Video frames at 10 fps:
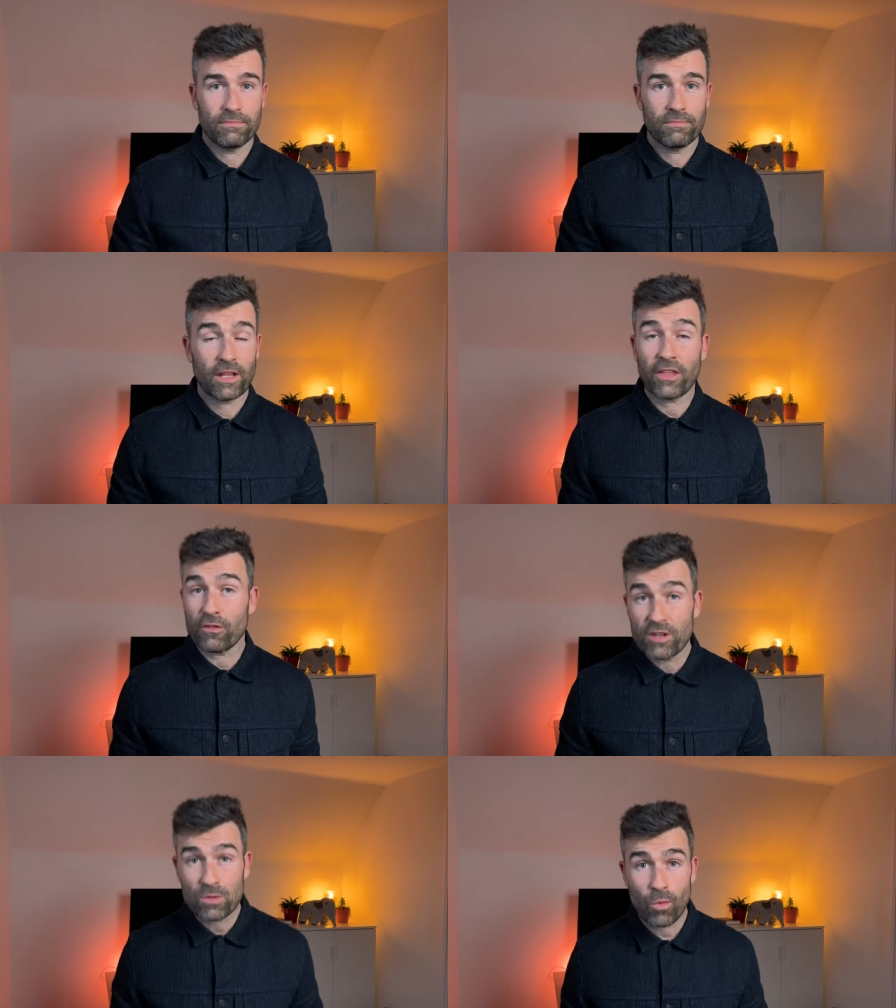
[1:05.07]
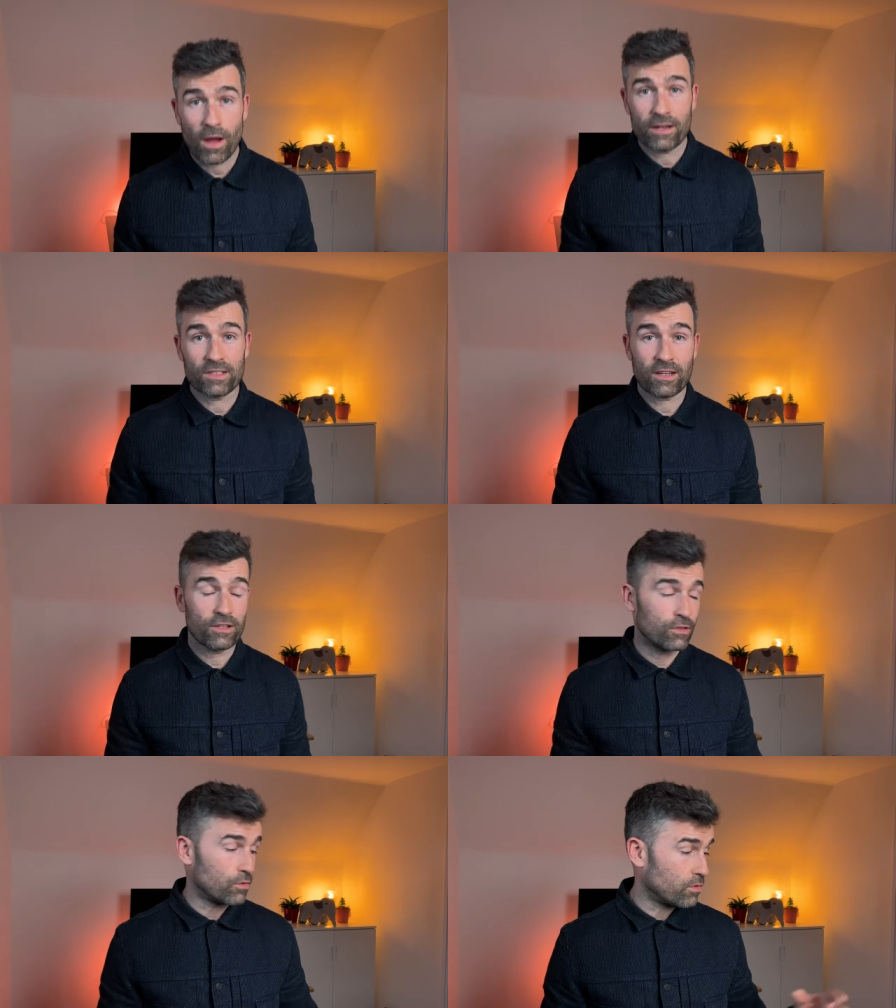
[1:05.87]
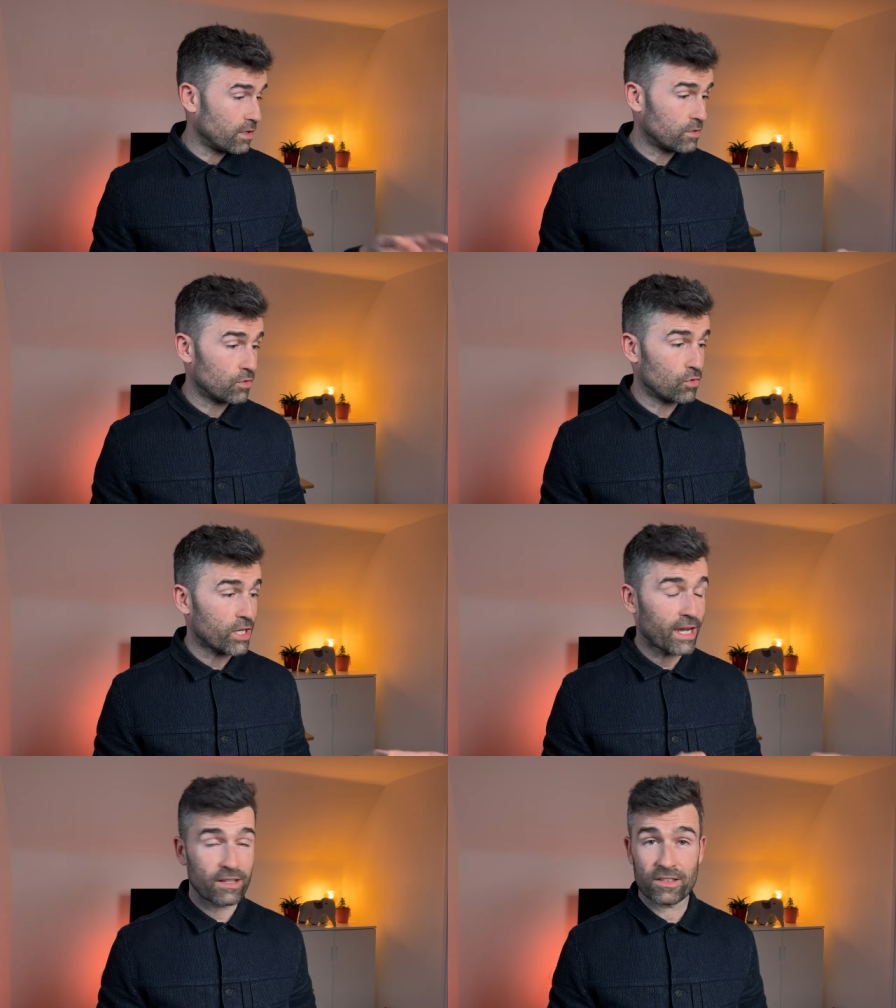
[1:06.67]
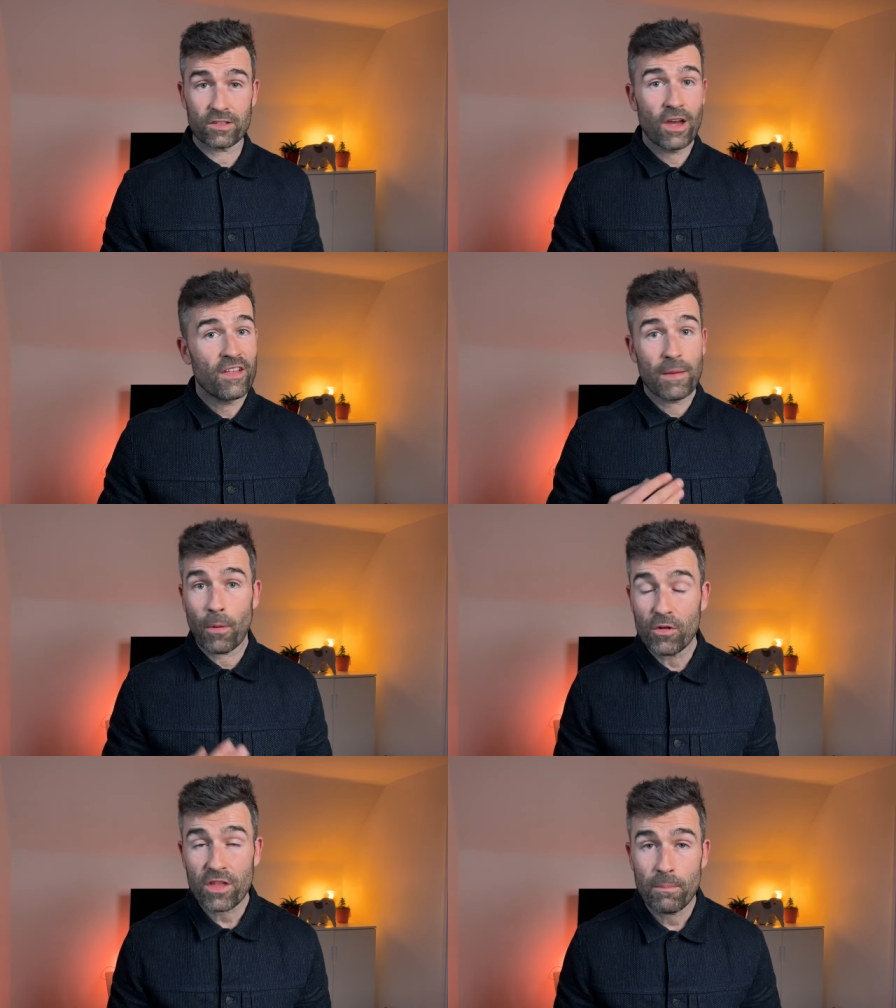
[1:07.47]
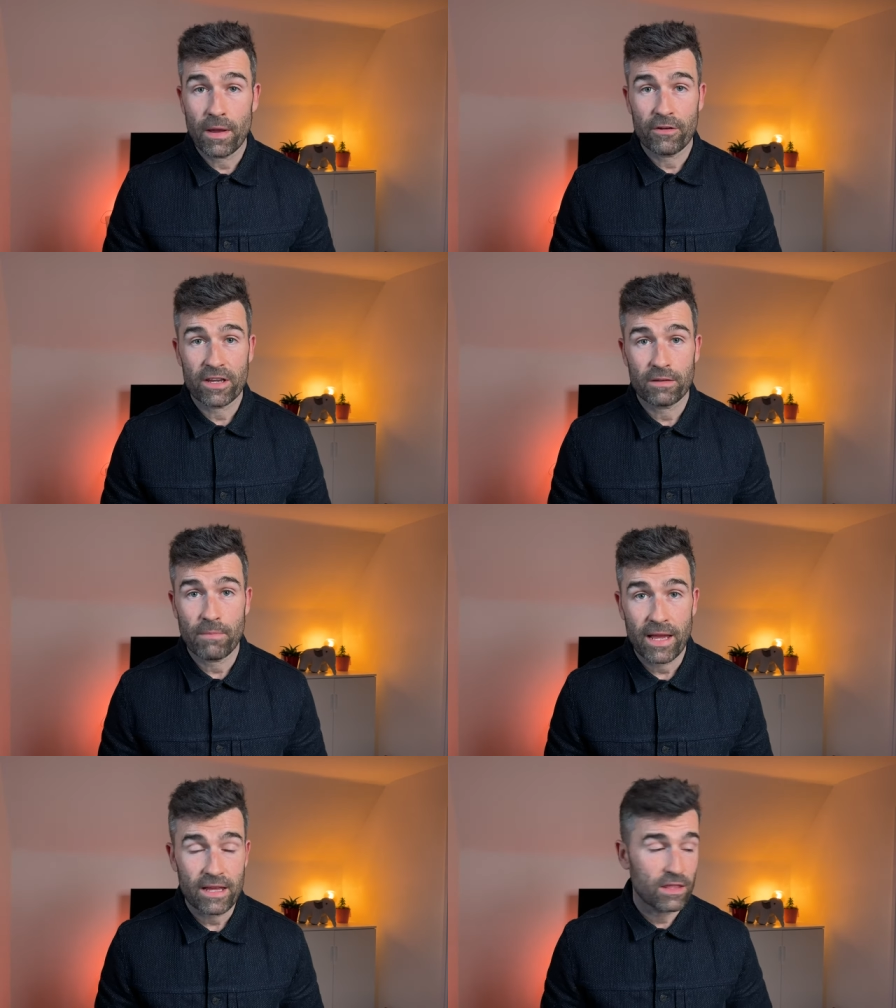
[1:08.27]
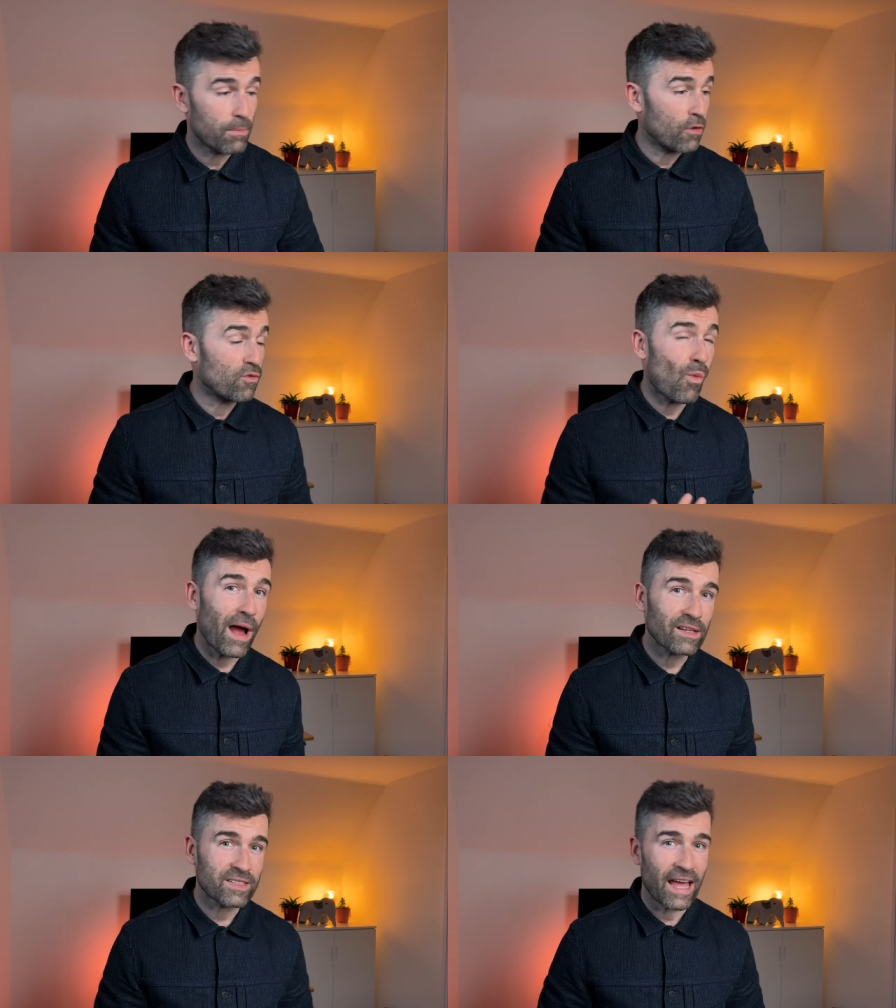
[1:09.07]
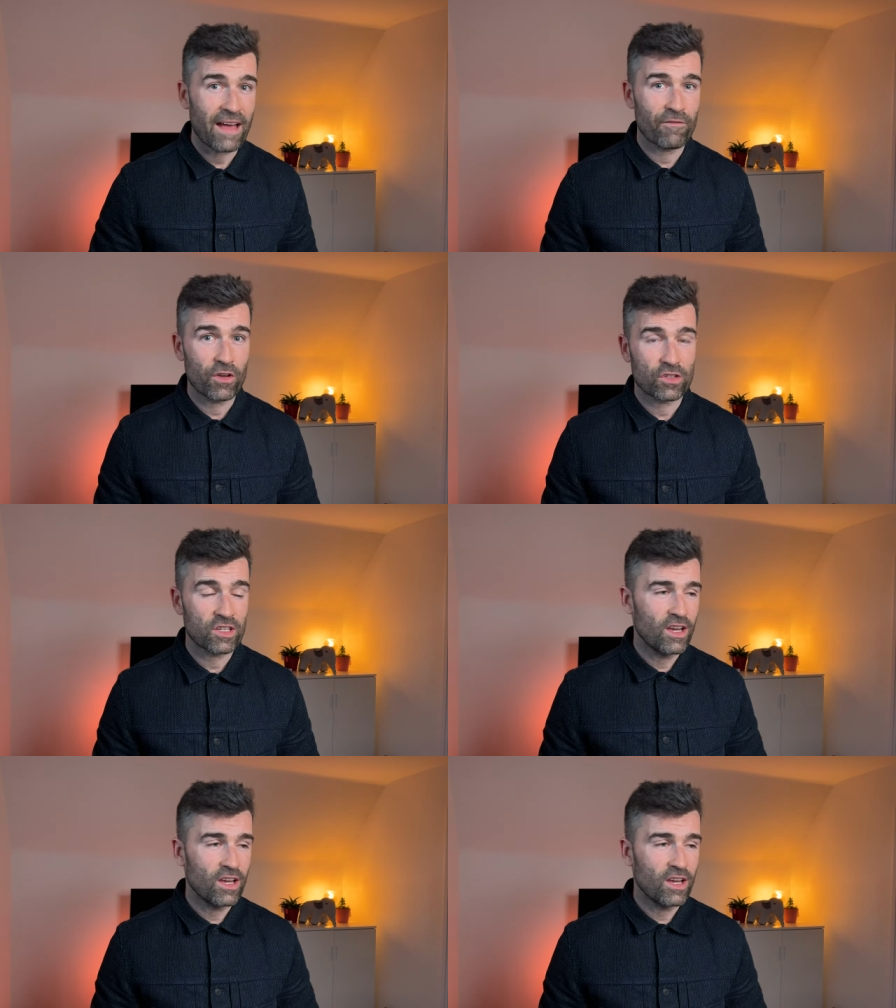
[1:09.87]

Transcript: Now the other reason why I decided to do these two jackets is they're both American made, they're both wax canvas.